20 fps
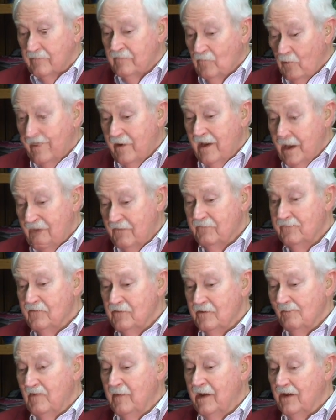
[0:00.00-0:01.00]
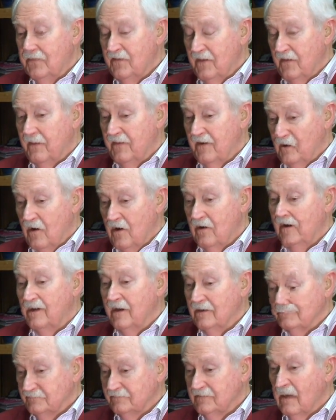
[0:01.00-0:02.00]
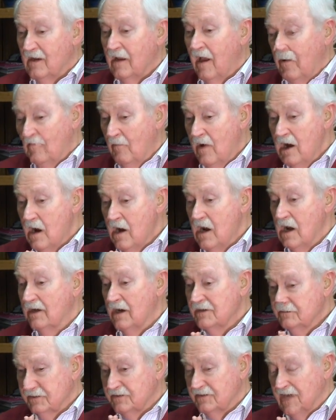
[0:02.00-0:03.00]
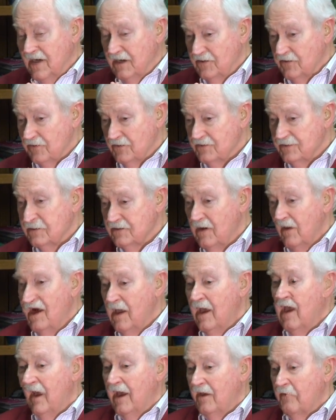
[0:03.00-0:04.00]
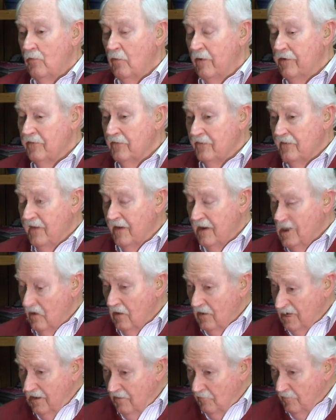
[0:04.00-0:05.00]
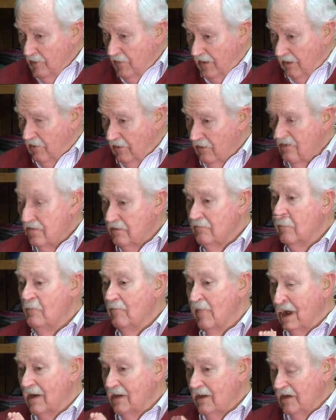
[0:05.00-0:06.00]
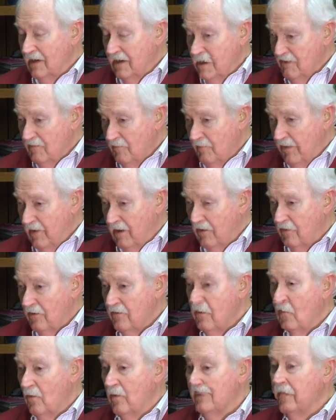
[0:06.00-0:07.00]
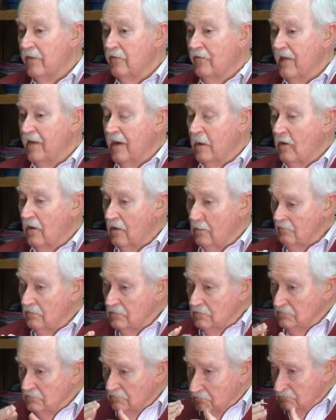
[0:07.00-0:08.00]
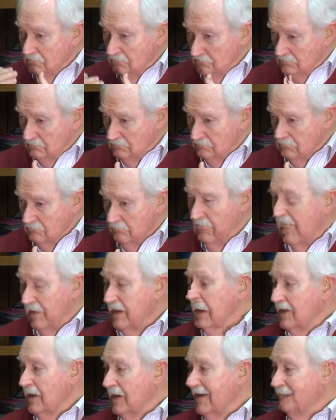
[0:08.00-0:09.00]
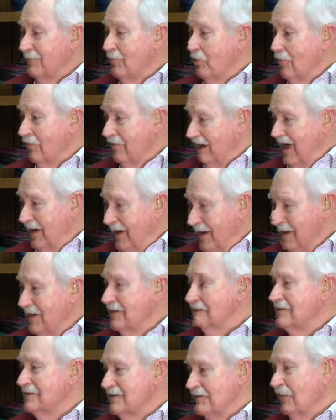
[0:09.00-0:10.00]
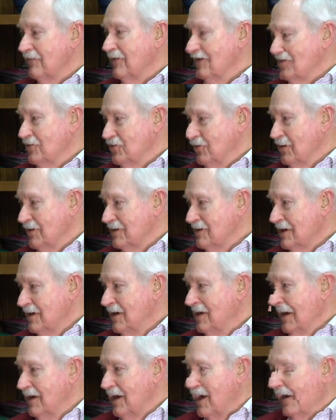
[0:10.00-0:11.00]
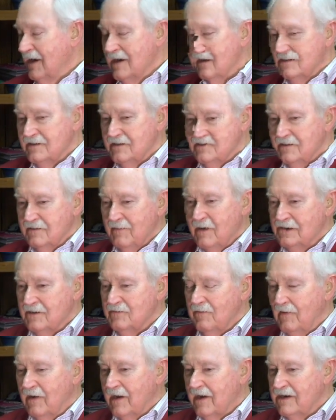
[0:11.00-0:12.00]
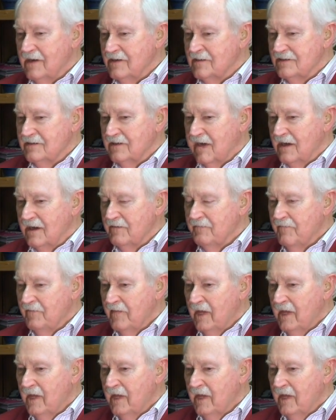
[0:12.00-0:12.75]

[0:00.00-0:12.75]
We have to admit that there are, among us seniors, and whether they are impaired, mentally impaired, whether they are mentally insufficient, I guess is the best way I can say.